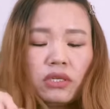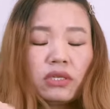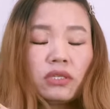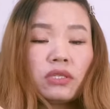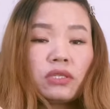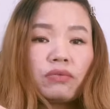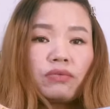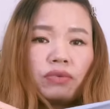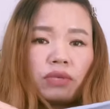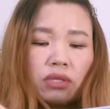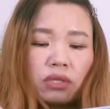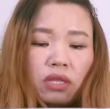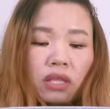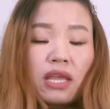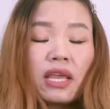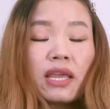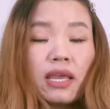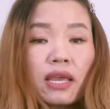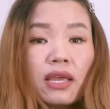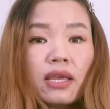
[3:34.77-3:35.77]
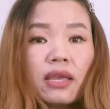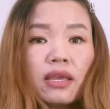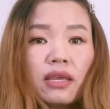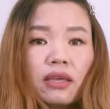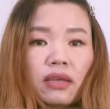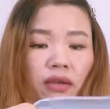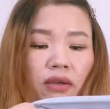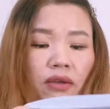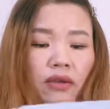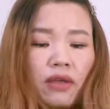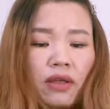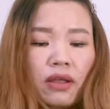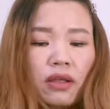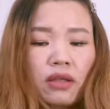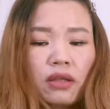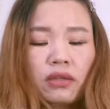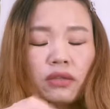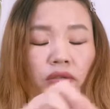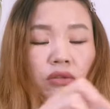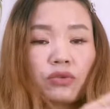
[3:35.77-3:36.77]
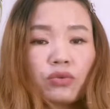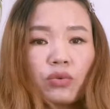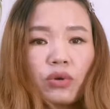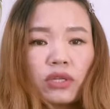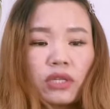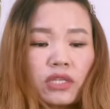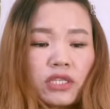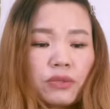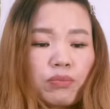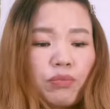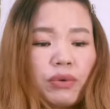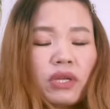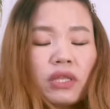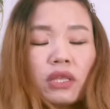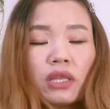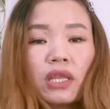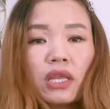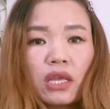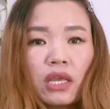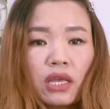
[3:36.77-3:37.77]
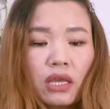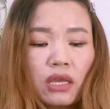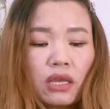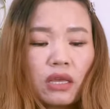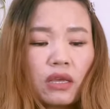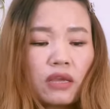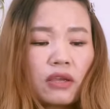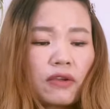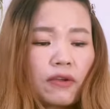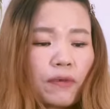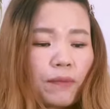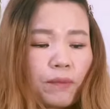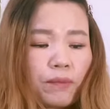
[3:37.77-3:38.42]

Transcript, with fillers: It's a thick. This one is big thick,